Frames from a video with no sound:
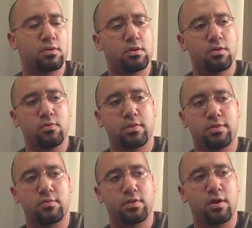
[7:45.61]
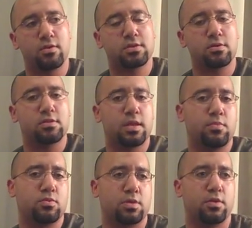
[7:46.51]
with artists on
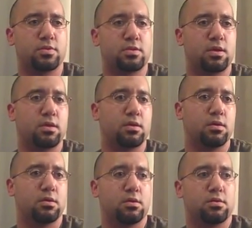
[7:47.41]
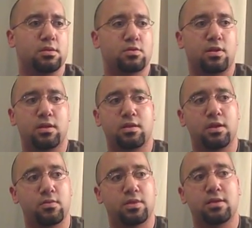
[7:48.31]
labels, I would say just trying to,
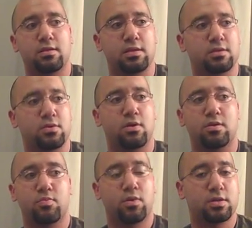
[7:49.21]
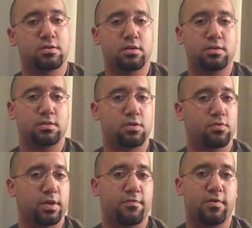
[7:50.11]
they still are under pressure to
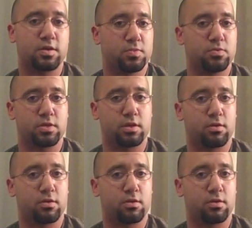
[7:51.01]
create fresh music.